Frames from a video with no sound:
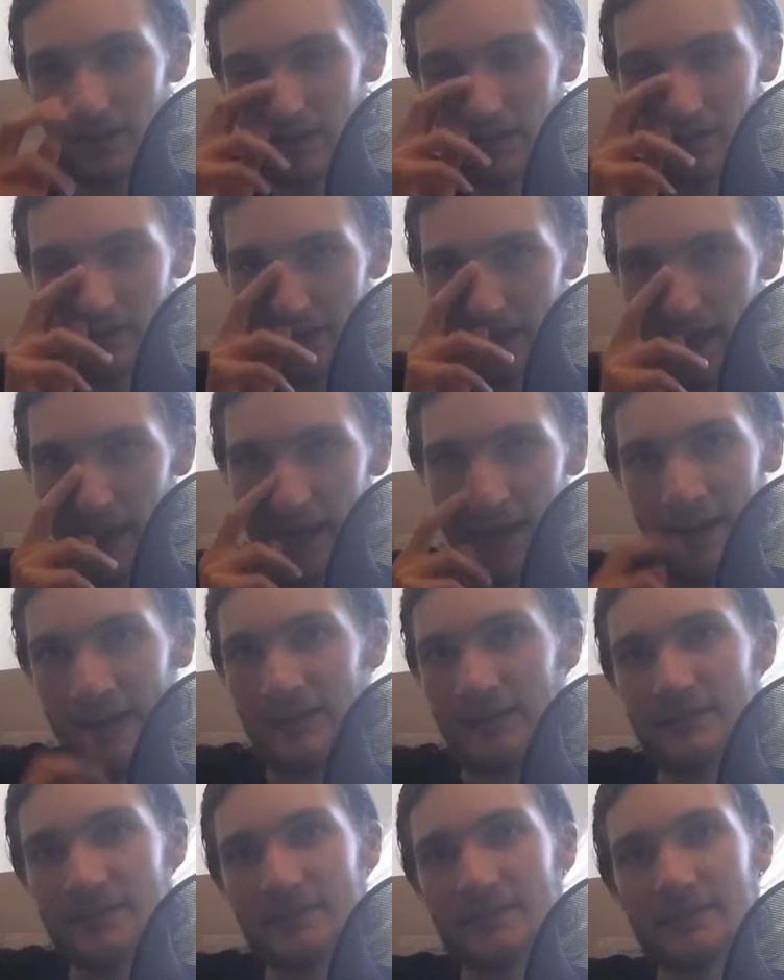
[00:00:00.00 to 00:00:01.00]
and
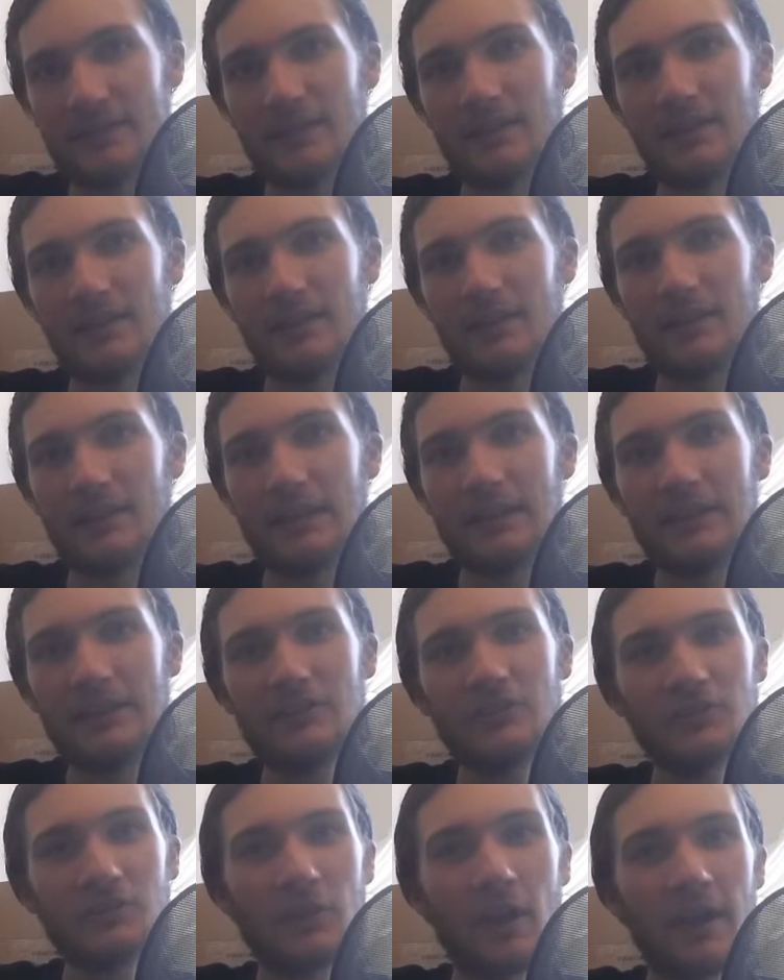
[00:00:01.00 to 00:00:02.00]
they each
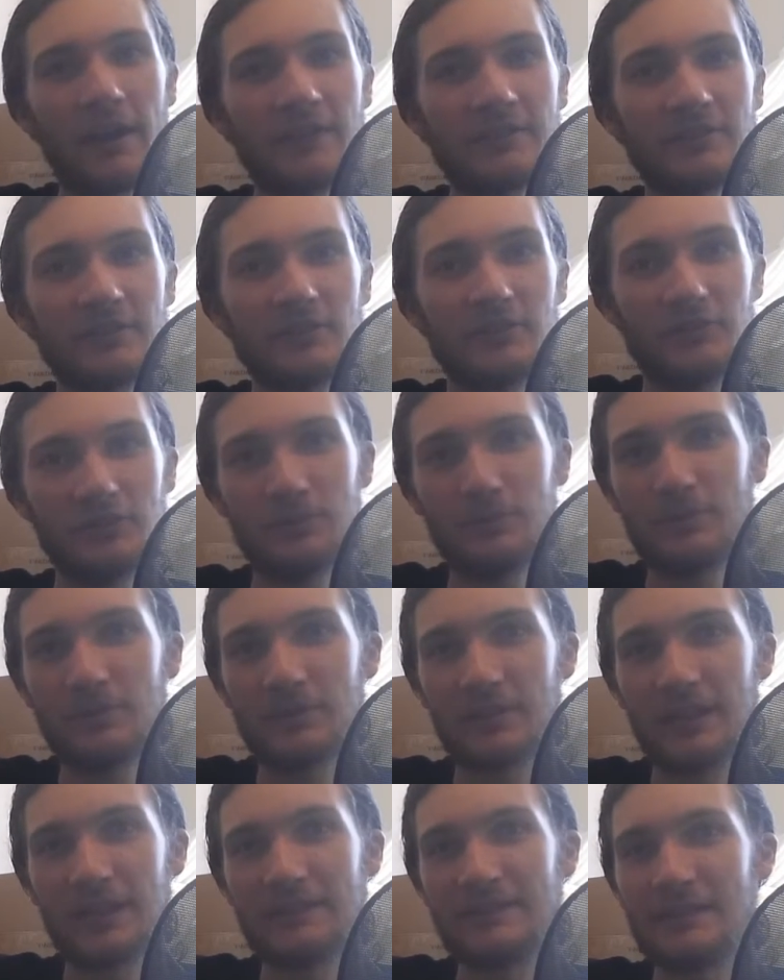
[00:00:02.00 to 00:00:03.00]
try to
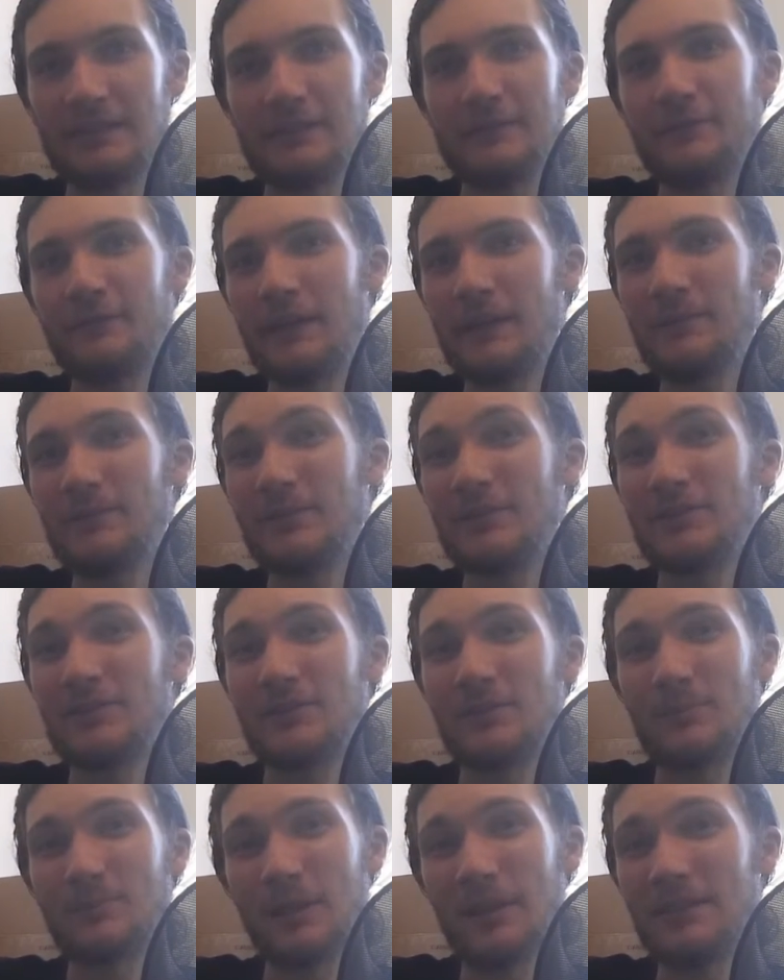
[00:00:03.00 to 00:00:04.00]
duplicate a famous
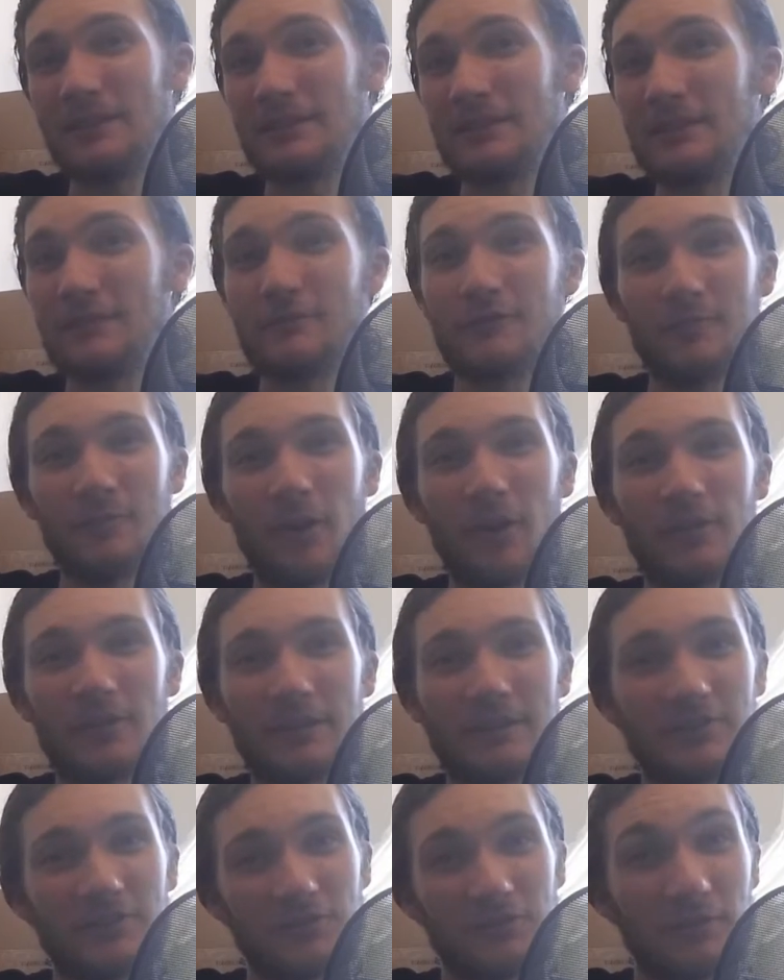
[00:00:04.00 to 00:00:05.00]
painting from art
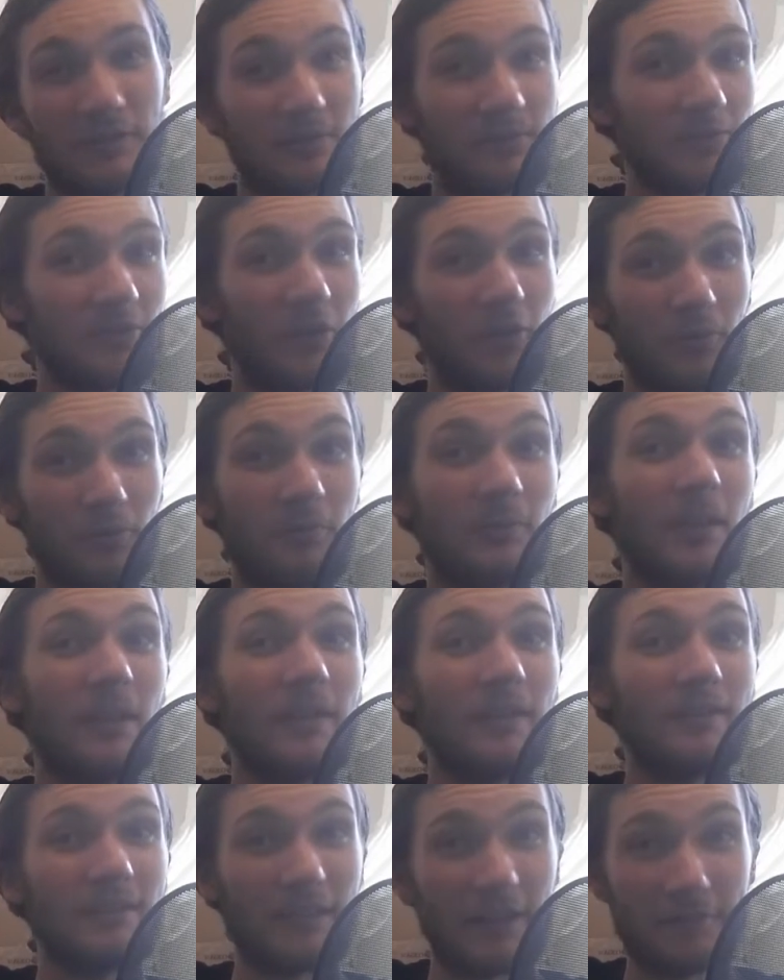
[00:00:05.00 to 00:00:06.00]
history, so
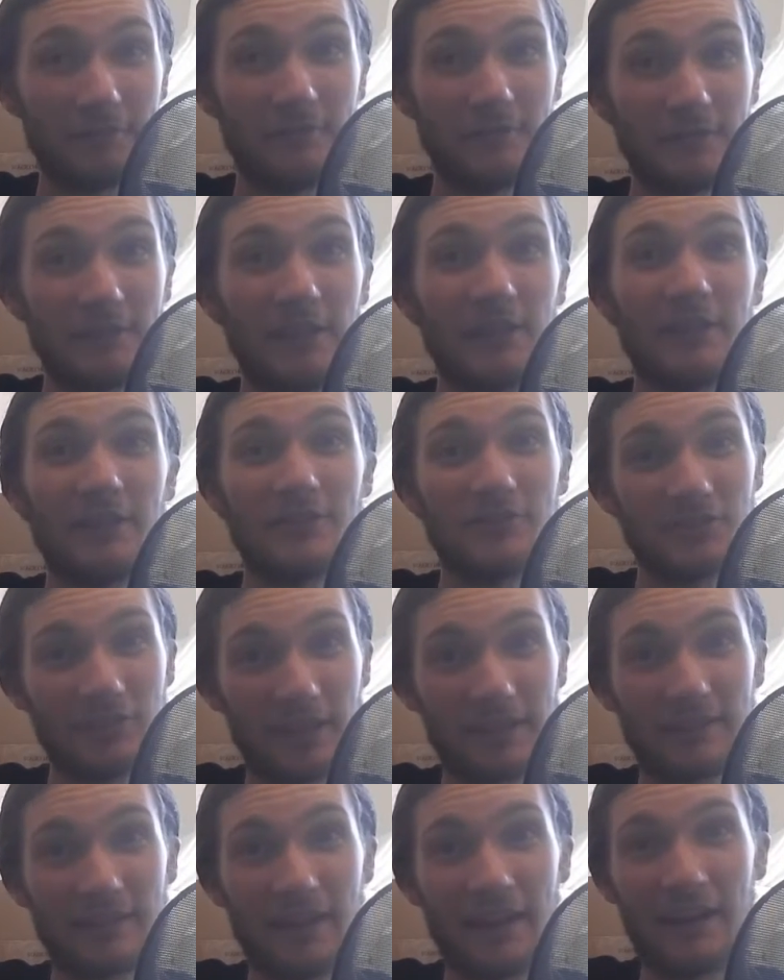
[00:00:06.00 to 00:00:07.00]
definitely check
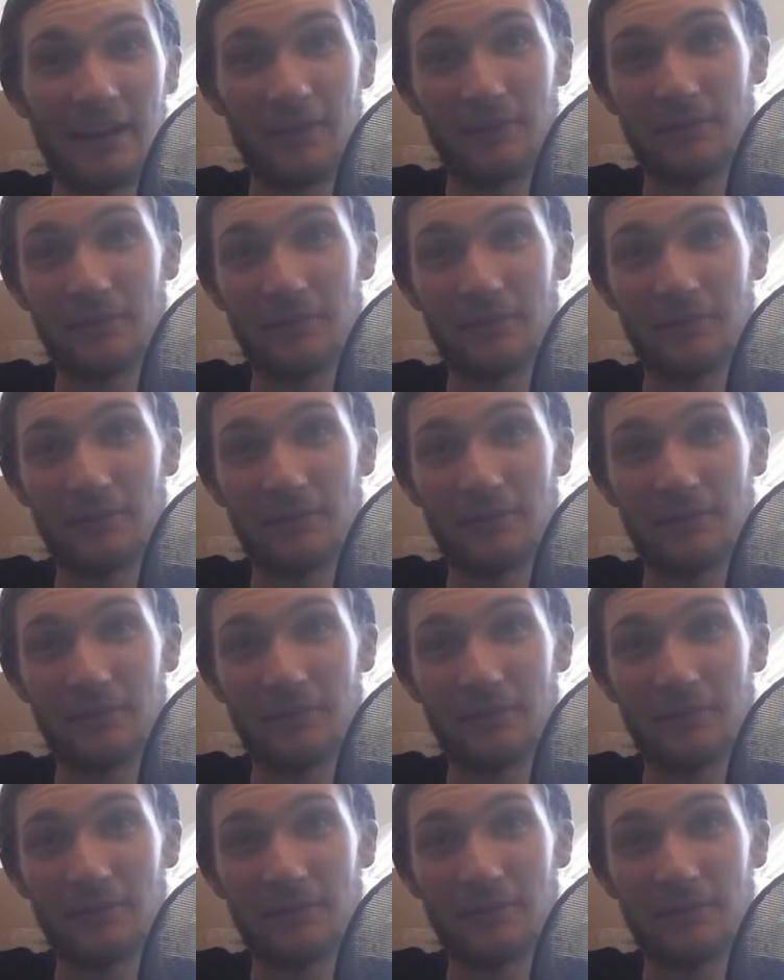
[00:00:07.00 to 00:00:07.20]
that out.